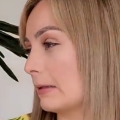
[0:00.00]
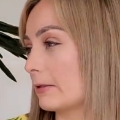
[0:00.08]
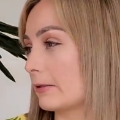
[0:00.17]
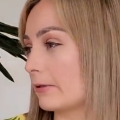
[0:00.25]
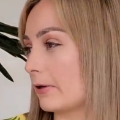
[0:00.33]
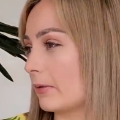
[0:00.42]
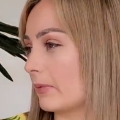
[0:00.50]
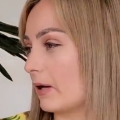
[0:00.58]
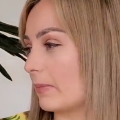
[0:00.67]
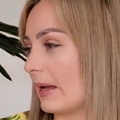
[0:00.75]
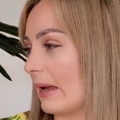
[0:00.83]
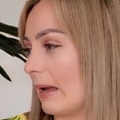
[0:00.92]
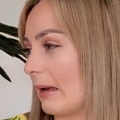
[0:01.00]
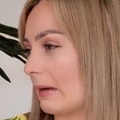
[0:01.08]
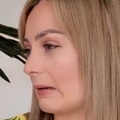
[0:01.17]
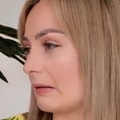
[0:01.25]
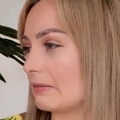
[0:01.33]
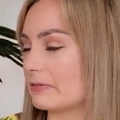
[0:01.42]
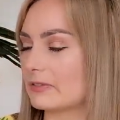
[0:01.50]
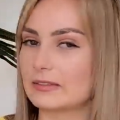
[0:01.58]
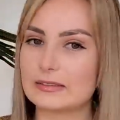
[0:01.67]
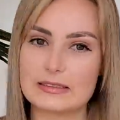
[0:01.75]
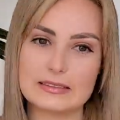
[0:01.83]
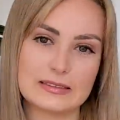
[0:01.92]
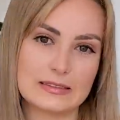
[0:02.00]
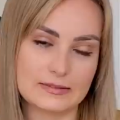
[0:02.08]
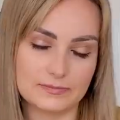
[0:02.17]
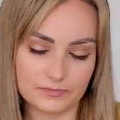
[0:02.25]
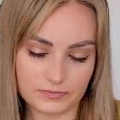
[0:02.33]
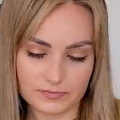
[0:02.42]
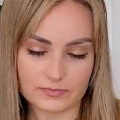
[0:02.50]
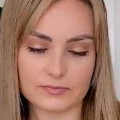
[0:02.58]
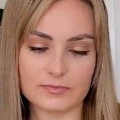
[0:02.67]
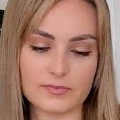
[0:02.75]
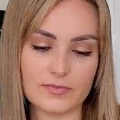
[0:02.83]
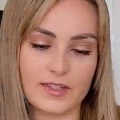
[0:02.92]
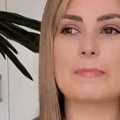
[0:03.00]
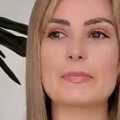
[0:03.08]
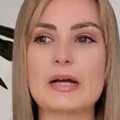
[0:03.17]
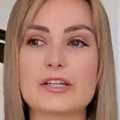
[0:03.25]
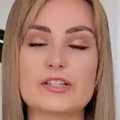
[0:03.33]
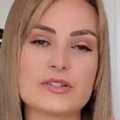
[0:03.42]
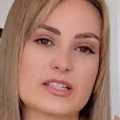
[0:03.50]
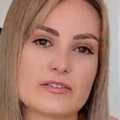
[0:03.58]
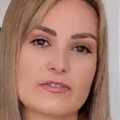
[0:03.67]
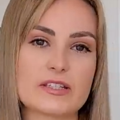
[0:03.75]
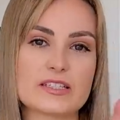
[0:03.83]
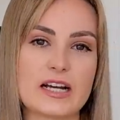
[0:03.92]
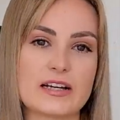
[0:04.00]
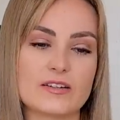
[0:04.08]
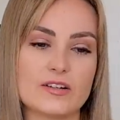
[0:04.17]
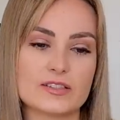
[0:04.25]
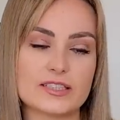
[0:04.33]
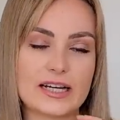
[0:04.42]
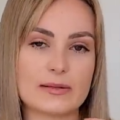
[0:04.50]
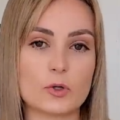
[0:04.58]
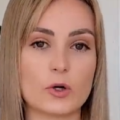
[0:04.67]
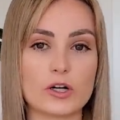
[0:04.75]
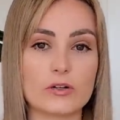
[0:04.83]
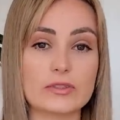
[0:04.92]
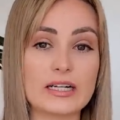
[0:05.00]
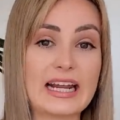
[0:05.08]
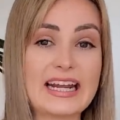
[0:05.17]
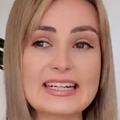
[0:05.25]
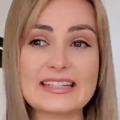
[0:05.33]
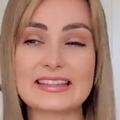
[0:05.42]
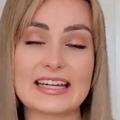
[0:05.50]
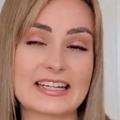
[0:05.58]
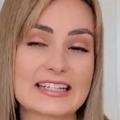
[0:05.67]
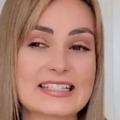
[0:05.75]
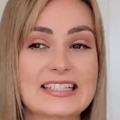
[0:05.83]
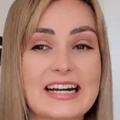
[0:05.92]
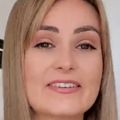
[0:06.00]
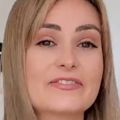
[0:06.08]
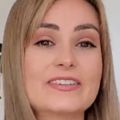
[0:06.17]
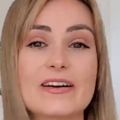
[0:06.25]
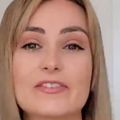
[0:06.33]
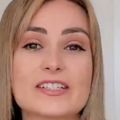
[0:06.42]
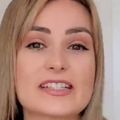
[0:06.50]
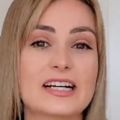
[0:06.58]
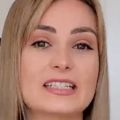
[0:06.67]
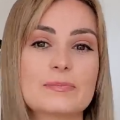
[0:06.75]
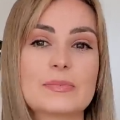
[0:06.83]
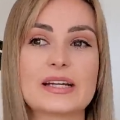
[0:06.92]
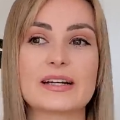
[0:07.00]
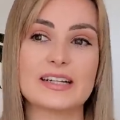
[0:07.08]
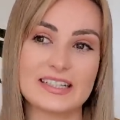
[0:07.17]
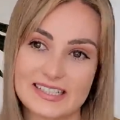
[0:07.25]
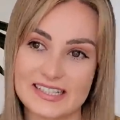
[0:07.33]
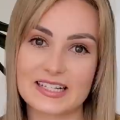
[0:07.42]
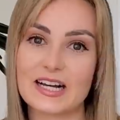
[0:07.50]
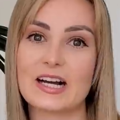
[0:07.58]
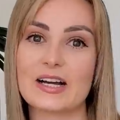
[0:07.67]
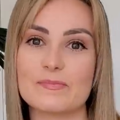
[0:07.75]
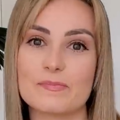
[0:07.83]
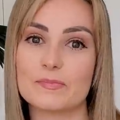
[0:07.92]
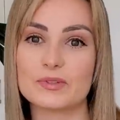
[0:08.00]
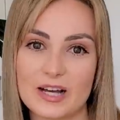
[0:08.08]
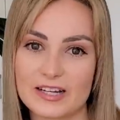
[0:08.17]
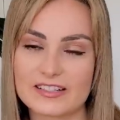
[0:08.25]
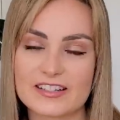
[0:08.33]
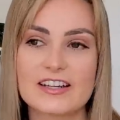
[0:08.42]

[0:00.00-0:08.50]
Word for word: He's so well behaved. He's such a nice dog. You see from the title, today I'm going over 8 things that I've never done because I'm blind.